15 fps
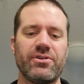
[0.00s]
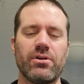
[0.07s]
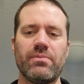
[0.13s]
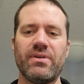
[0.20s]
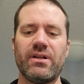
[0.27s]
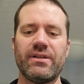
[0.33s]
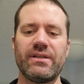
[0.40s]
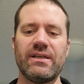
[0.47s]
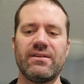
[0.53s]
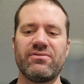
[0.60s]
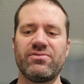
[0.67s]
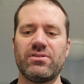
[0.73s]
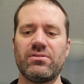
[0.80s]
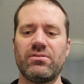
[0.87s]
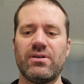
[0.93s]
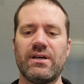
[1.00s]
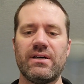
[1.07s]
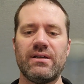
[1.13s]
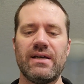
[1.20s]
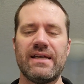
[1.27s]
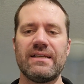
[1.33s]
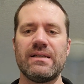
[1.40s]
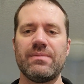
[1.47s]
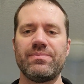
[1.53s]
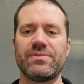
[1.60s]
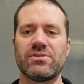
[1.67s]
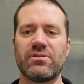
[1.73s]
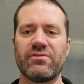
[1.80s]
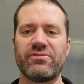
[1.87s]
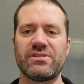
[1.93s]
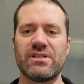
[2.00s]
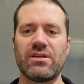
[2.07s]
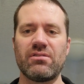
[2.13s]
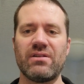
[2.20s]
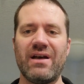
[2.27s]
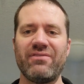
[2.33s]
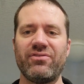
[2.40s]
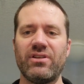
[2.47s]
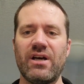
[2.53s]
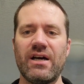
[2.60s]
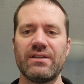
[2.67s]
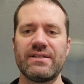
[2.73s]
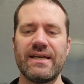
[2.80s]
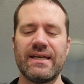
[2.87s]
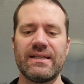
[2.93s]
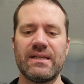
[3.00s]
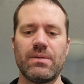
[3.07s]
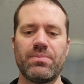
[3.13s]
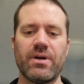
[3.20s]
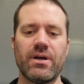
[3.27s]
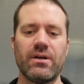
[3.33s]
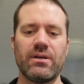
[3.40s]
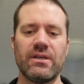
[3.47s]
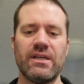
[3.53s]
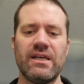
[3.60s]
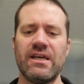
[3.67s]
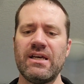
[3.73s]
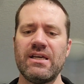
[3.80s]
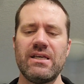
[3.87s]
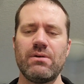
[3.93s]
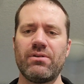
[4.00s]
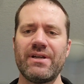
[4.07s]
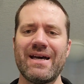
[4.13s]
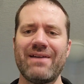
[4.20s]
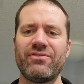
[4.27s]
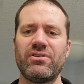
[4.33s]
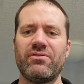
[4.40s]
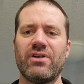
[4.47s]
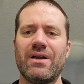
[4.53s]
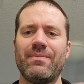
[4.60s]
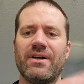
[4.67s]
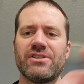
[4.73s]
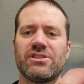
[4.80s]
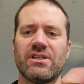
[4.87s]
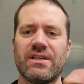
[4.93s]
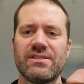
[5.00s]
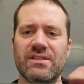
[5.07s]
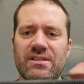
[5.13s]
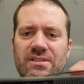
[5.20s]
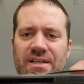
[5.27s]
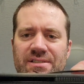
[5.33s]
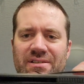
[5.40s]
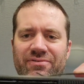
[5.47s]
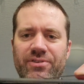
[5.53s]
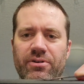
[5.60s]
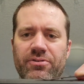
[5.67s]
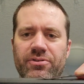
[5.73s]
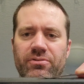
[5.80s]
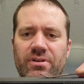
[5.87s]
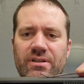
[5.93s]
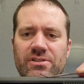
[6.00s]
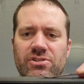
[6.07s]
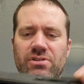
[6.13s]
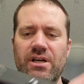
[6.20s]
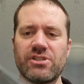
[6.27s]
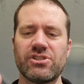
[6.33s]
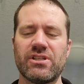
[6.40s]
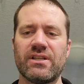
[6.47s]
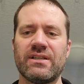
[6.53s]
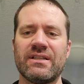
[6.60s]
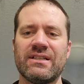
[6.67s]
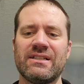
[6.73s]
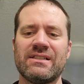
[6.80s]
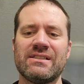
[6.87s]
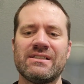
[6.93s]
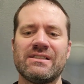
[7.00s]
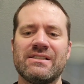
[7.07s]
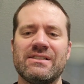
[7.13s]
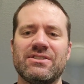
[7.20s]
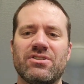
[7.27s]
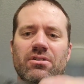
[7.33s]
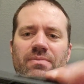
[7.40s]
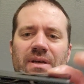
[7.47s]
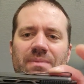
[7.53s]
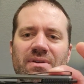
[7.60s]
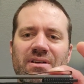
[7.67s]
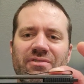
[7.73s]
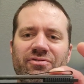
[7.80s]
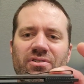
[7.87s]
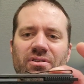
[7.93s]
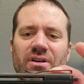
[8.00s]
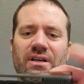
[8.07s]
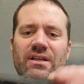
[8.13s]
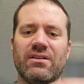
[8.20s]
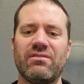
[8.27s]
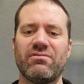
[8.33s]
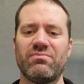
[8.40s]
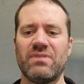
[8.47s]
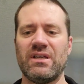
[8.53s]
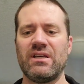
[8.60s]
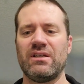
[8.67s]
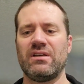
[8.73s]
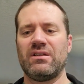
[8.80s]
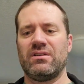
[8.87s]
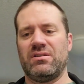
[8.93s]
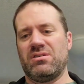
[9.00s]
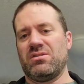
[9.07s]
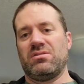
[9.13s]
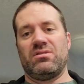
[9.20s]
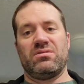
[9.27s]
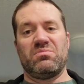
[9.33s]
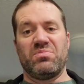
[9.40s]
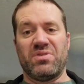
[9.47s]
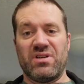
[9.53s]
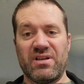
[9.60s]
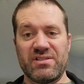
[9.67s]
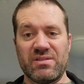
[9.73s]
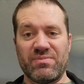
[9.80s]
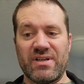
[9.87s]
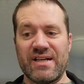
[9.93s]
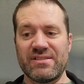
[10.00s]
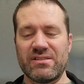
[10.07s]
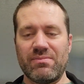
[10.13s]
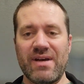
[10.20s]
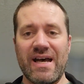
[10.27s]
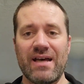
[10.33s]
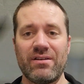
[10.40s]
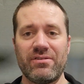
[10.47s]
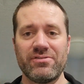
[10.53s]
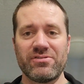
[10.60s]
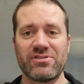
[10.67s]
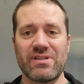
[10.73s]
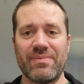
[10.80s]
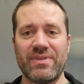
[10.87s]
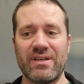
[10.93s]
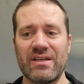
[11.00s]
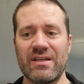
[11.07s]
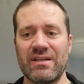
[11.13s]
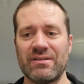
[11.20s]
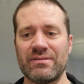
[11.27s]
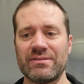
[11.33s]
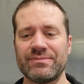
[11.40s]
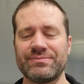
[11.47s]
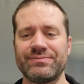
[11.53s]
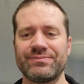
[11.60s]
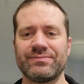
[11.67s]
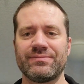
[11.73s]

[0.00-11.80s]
durability if you end up servicing your knife a lot, taking it apart. You won't have to very much because it has the flow through construction. So maybe if you're going to put on some custom handles or something,